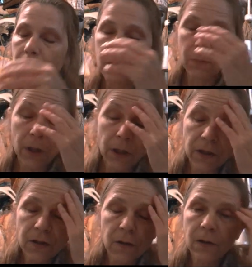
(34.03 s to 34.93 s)

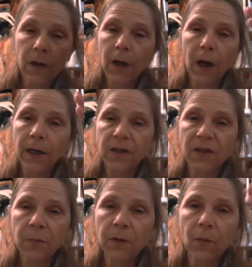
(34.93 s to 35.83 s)
Because I
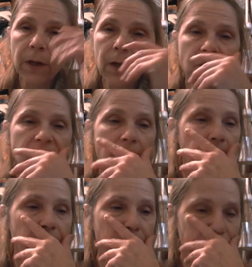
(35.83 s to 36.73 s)
simply went
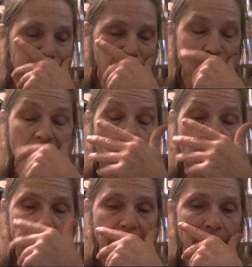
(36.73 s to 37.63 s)
outside with
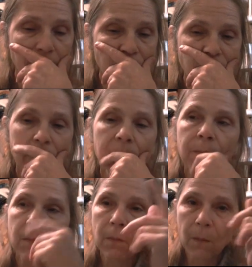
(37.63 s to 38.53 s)
Andre.
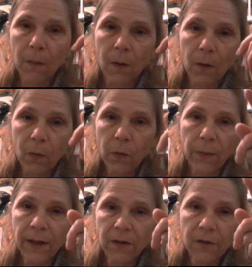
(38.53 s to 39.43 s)
We
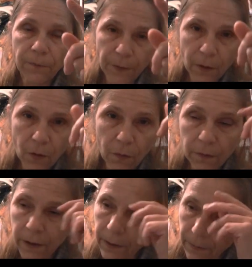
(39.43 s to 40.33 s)
went to the field over
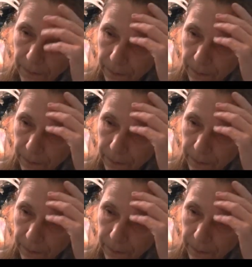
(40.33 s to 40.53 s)
there.